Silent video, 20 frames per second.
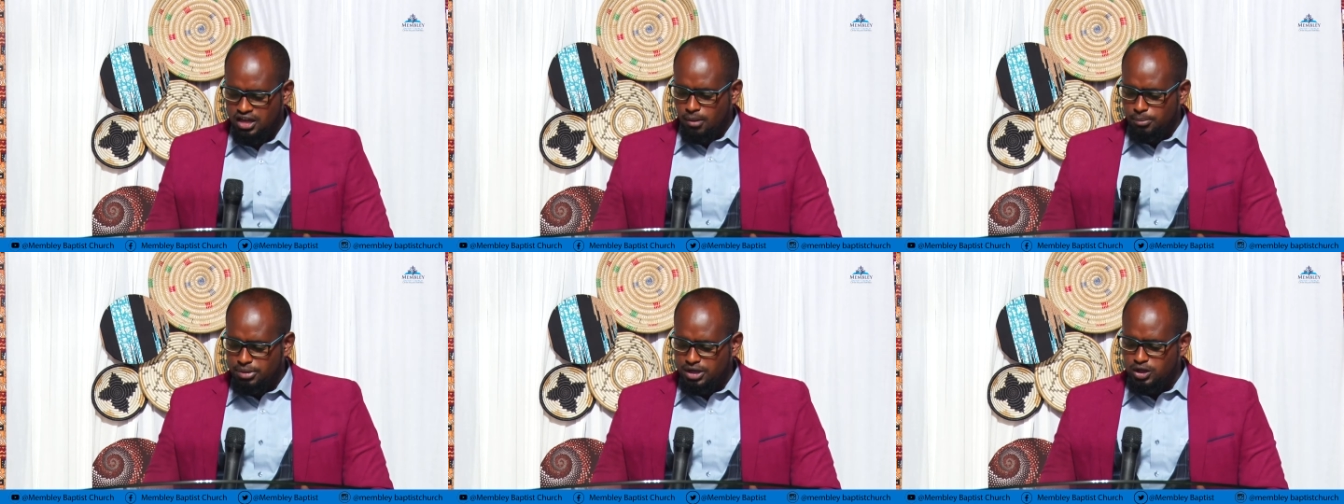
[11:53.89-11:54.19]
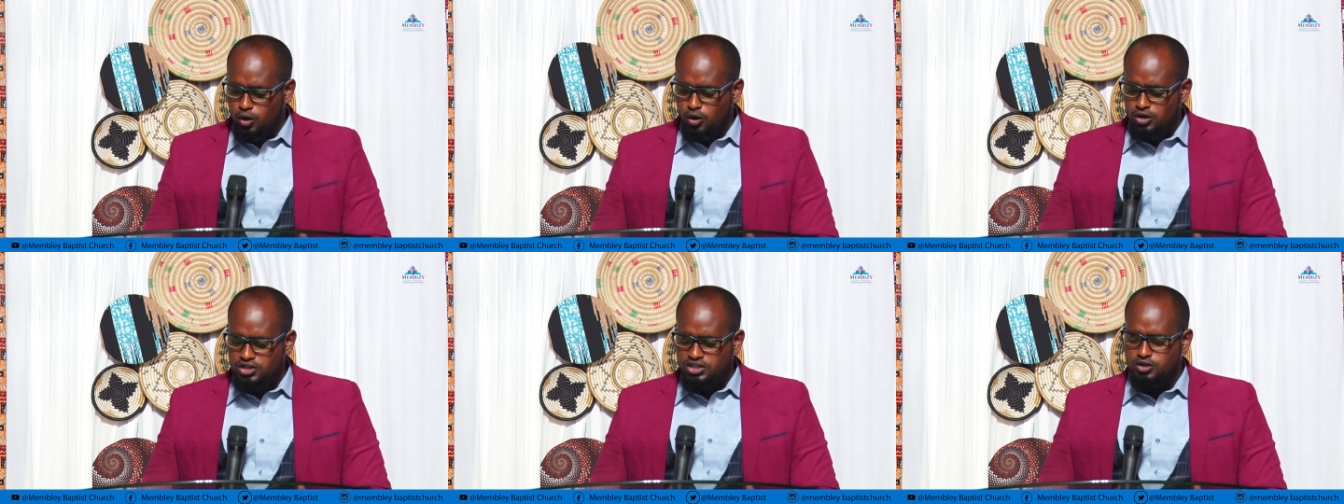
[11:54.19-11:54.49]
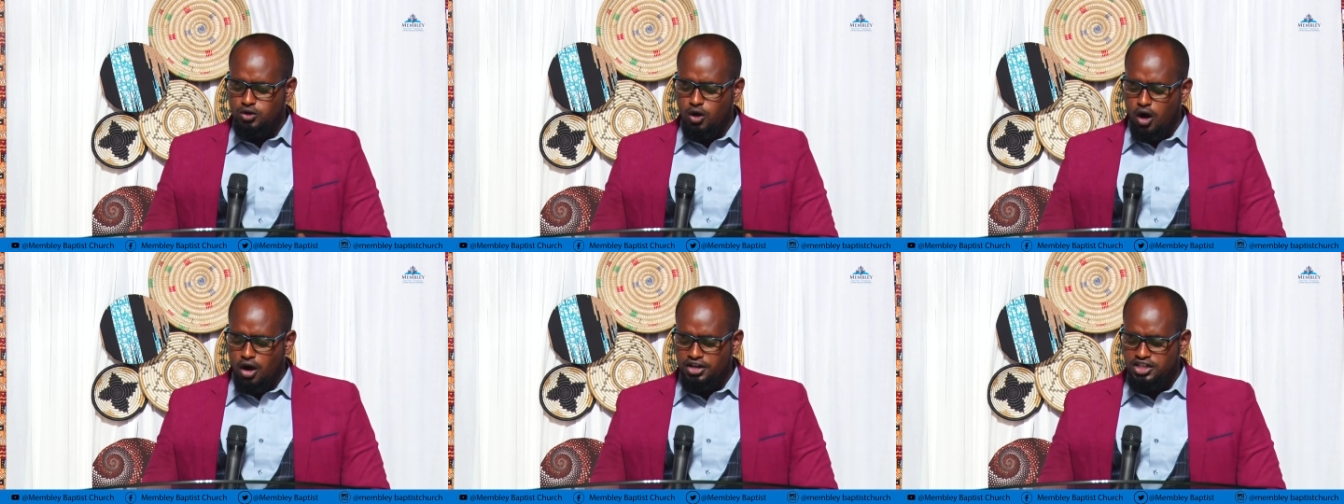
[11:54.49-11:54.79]
because
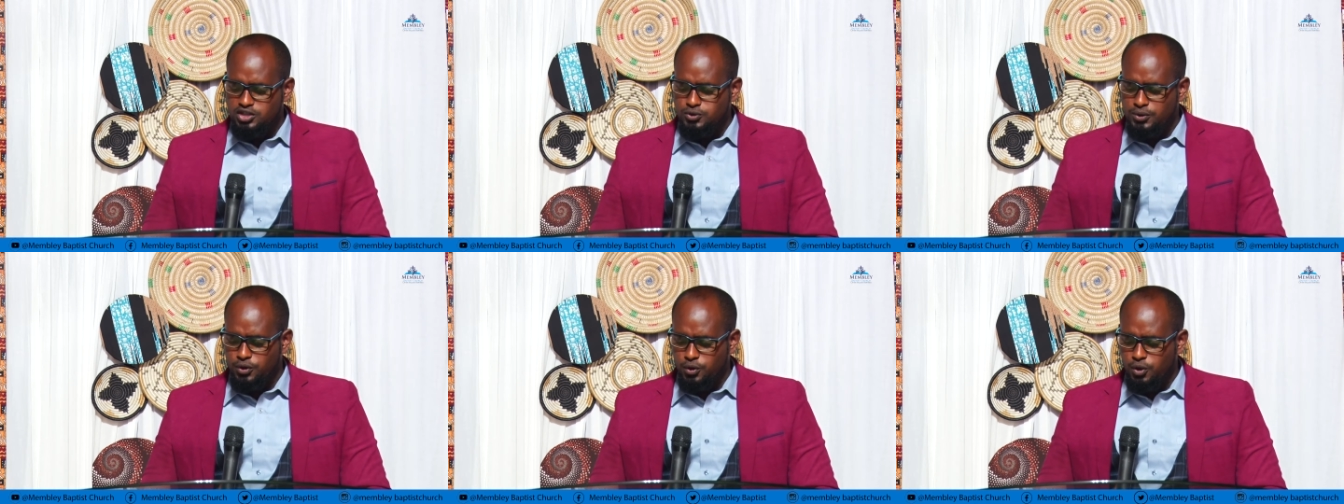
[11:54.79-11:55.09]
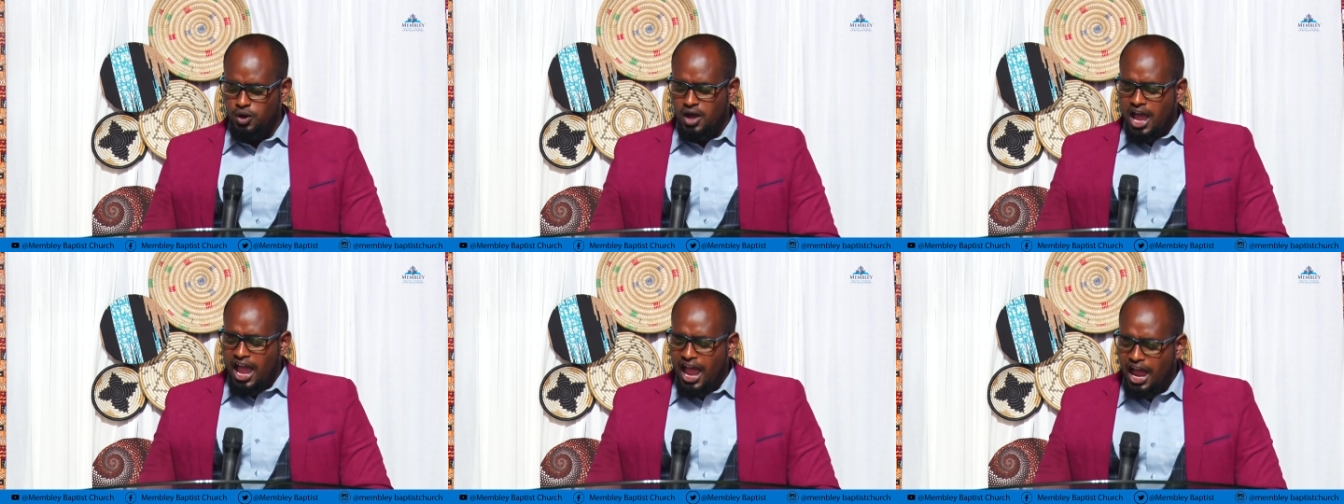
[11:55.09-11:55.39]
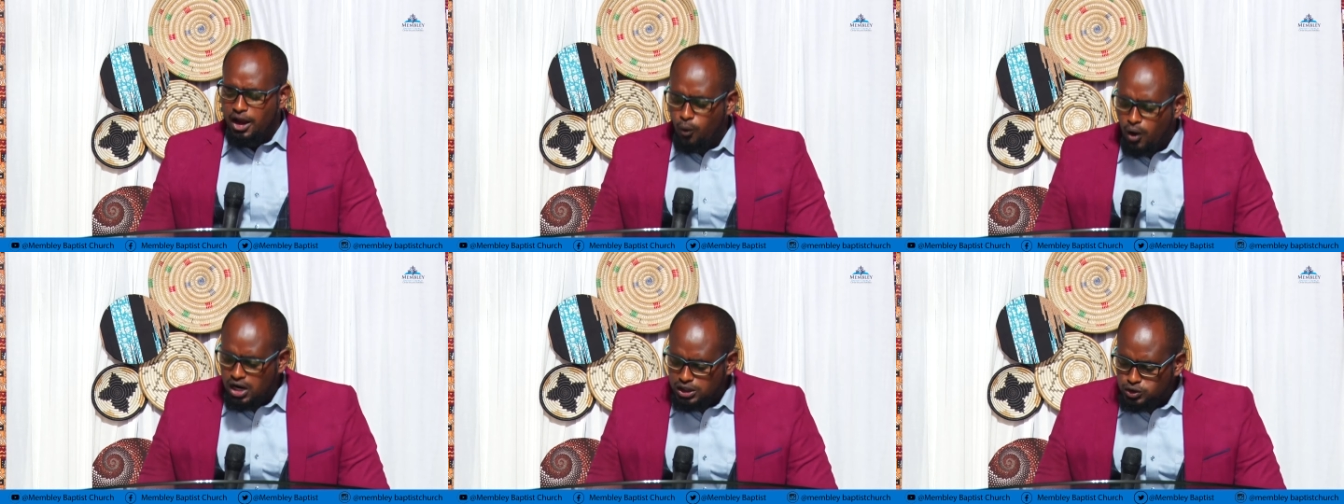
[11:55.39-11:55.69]
God is with you.
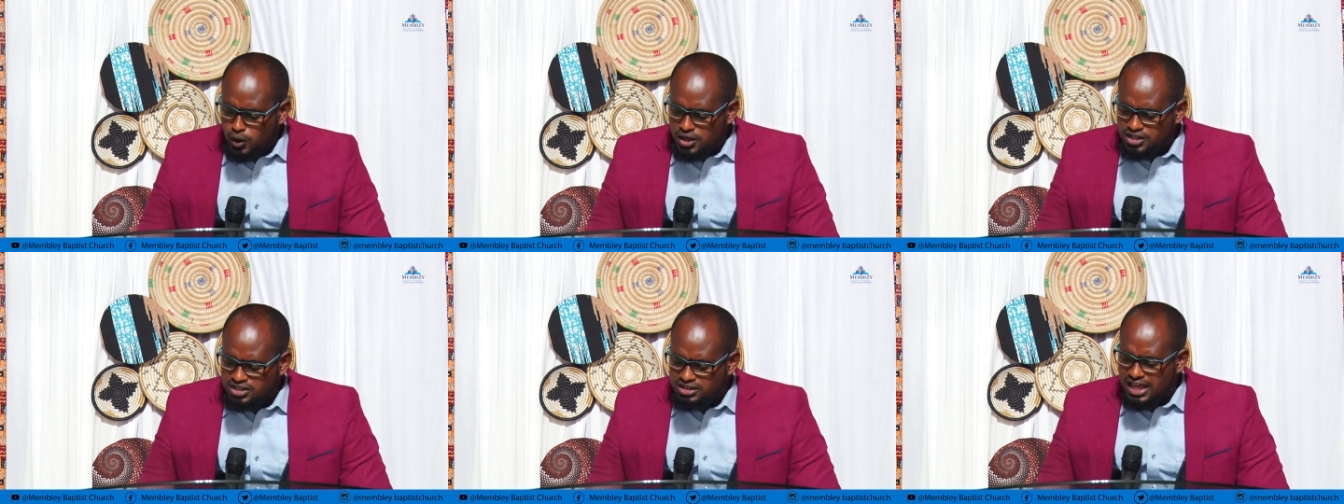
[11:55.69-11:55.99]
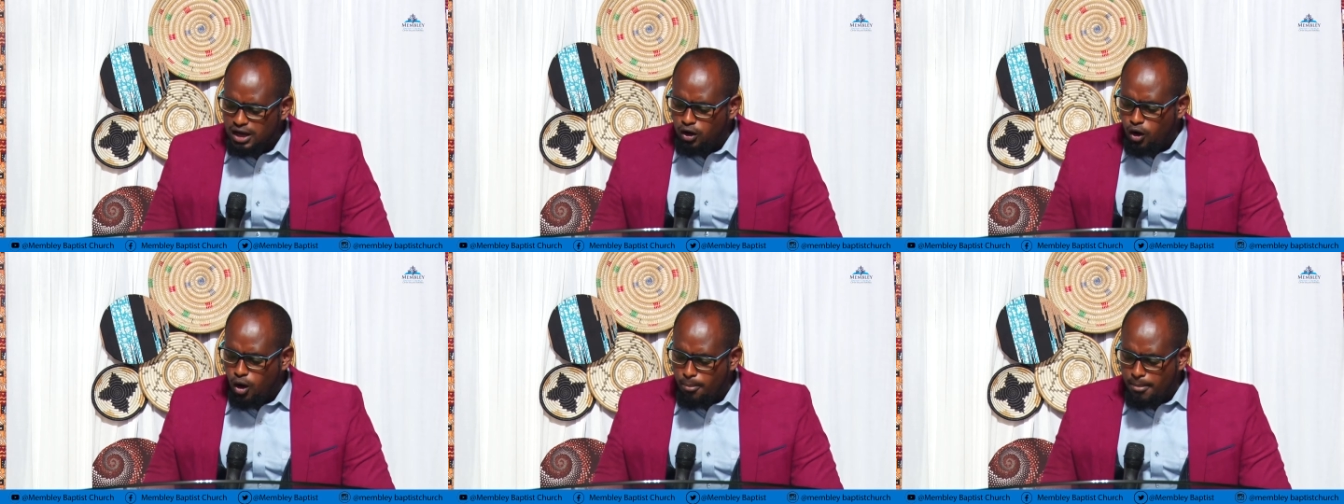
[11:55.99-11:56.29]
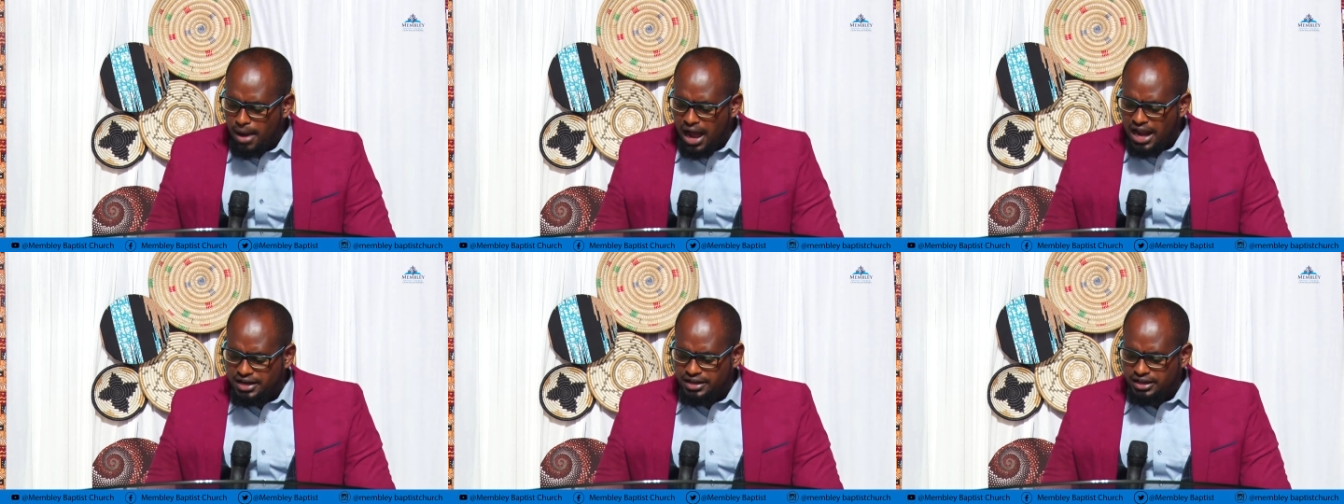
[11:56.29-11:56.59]
And what was the
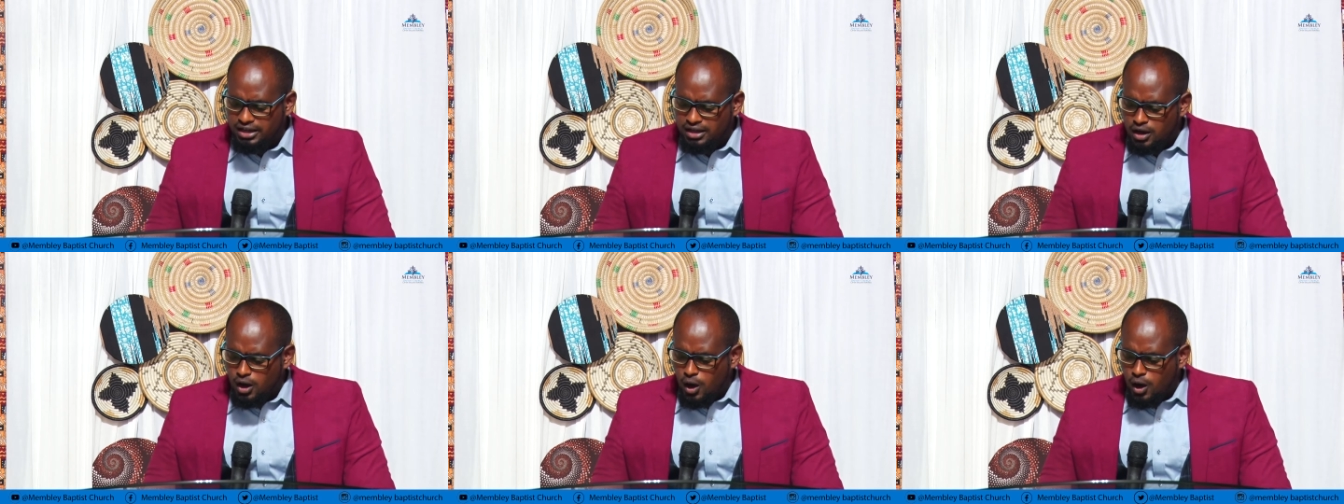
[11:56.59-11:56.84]
command?